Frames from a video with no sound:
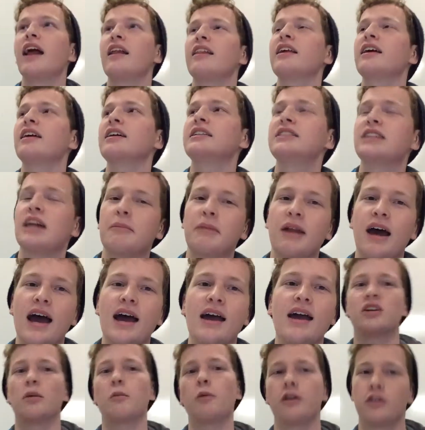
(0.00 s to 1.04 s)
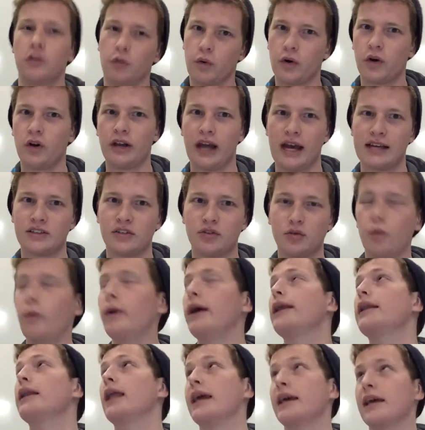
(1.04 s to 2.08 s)
I think a Gemini somewhere in the world has a
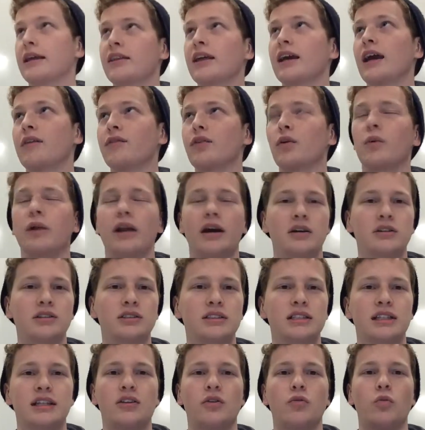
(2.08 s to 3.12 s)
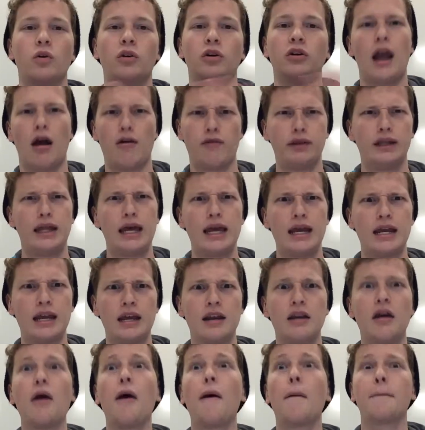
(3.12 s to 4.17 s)
twin, like I think everyone else in the world, not
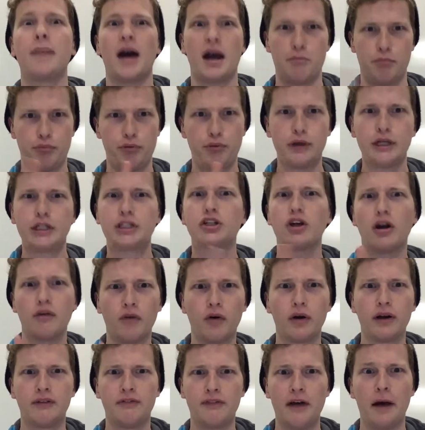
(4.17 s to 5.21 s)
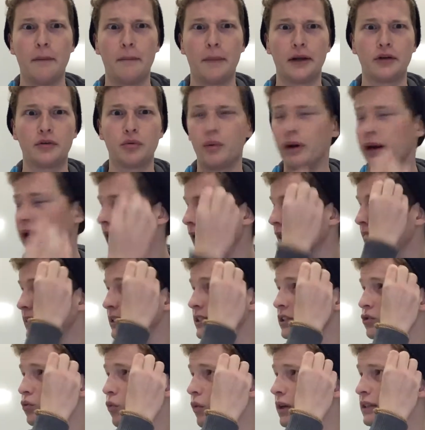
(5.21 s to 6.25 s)
related, but I'm pretty sure I've already found my twin at
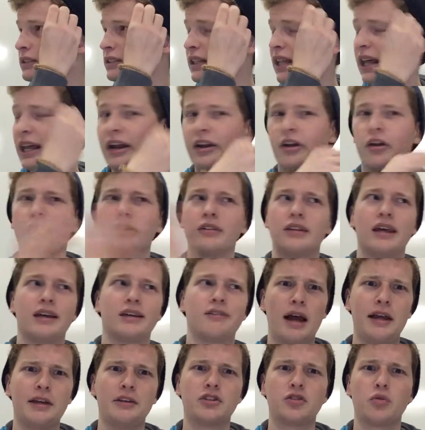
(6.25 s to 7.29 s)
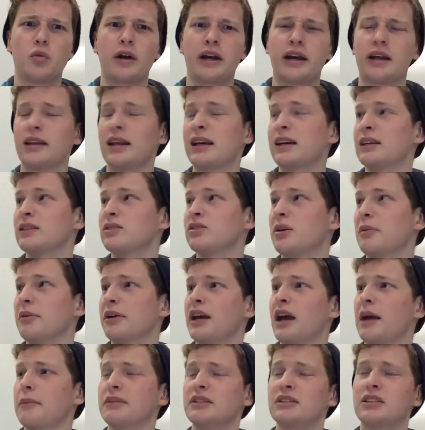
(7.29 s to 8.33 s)
least once. And I heard, like, I used to work at like a summer
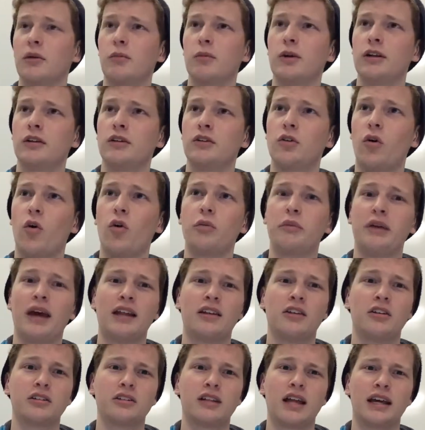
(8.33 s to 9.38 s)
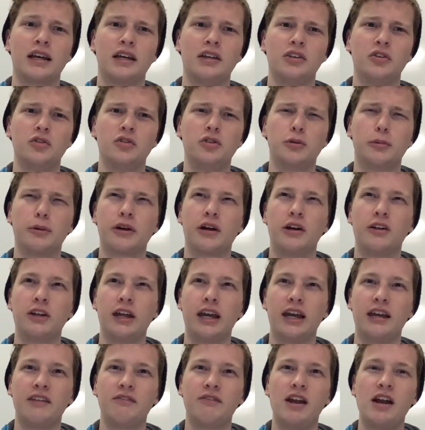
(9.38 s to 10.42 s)
camp, and someone told me I looked like a YouTuber called
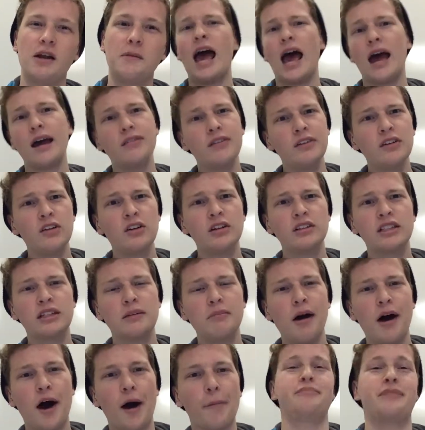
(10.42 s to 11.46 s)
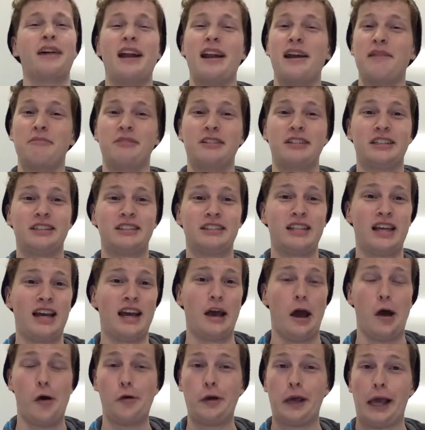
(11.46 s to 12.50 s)
Anthem. I haven't looked him up, but I'm gonna say,
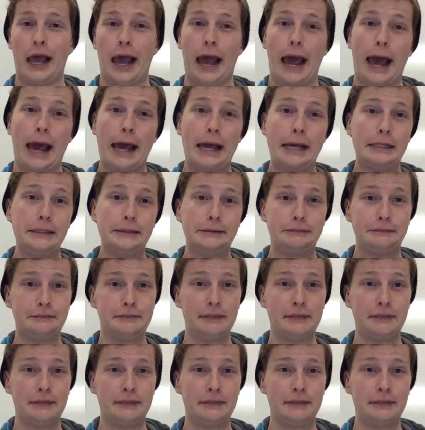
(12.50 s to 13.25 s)
okay.